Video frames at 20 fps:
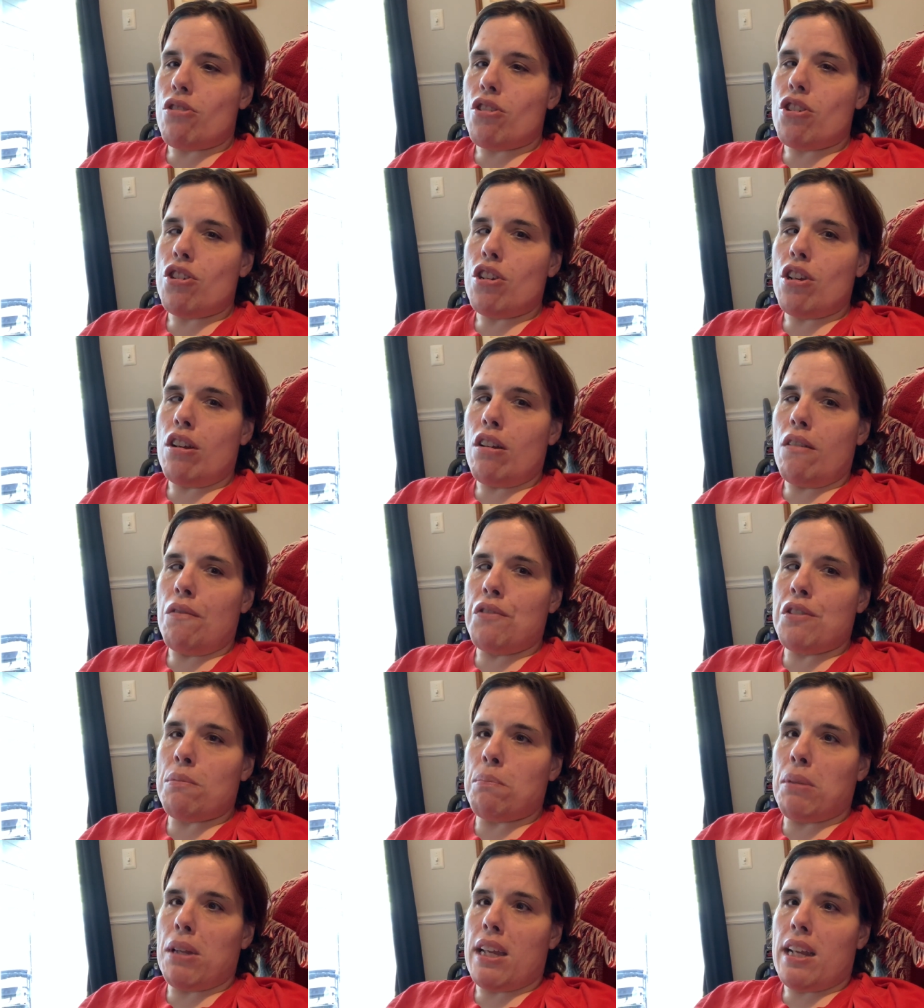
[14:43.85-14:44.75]

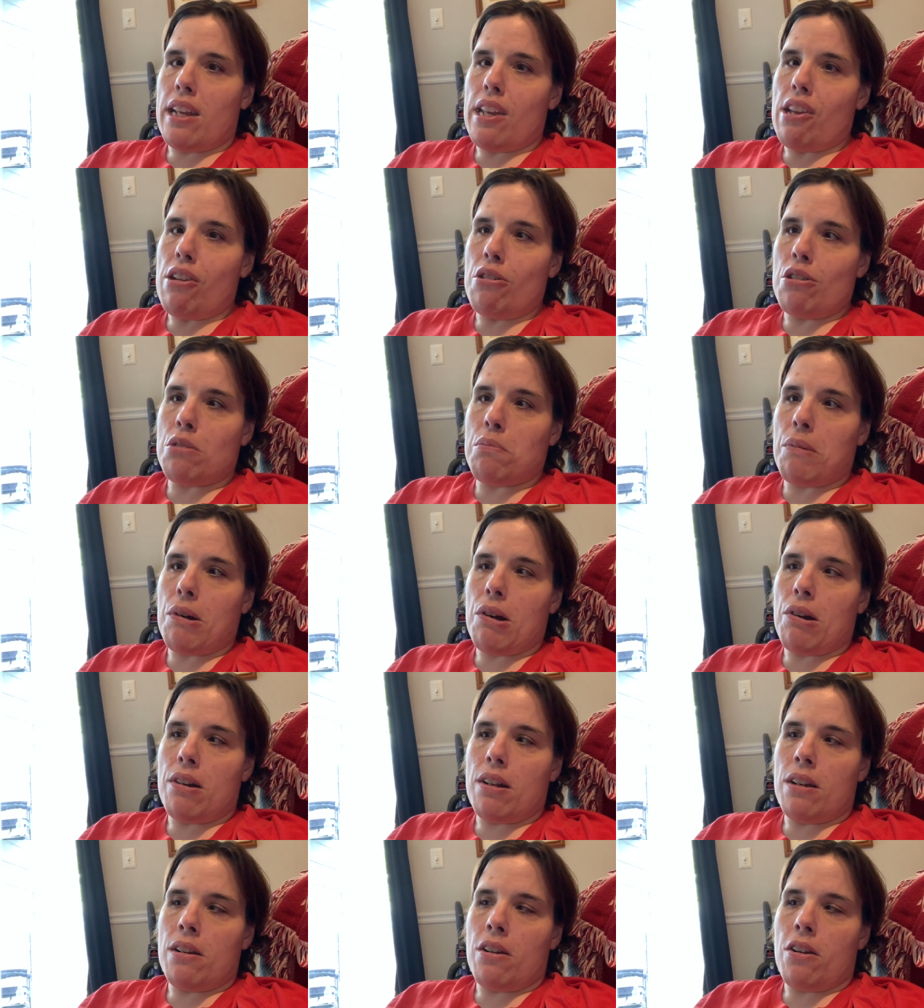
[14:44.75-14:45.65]
shelves play a huge
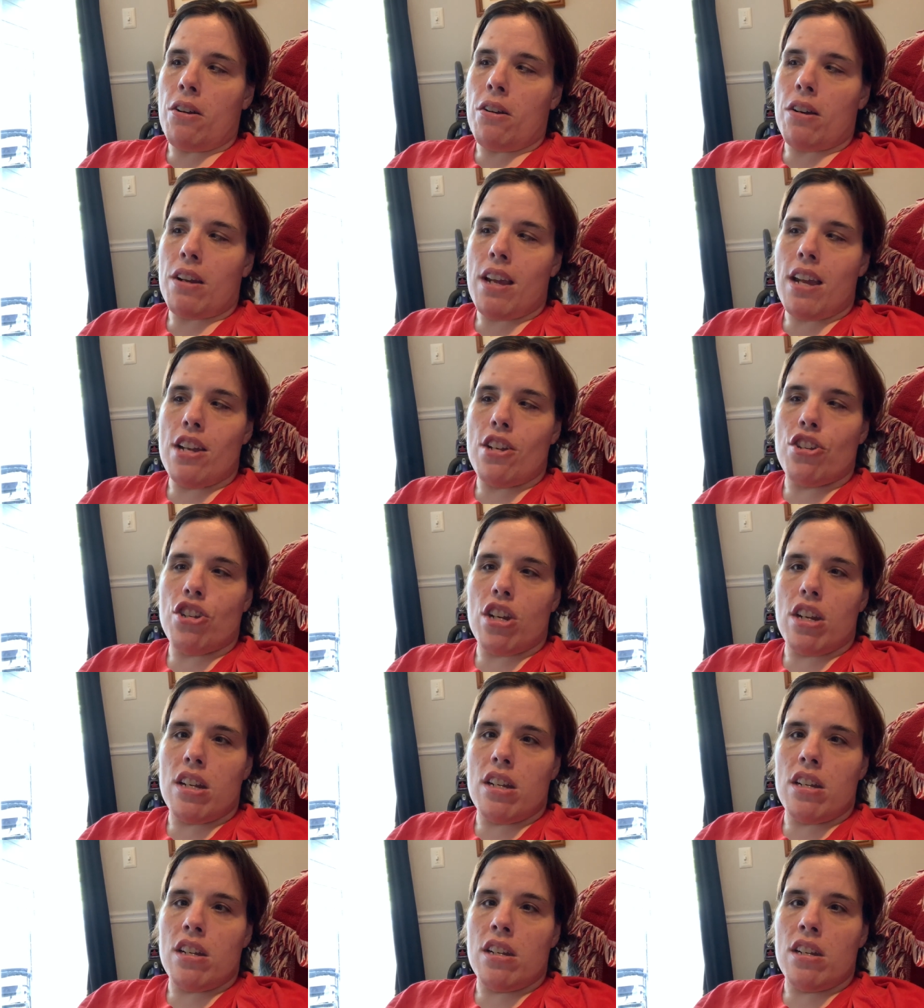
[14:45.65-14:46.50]
part in our kitchen,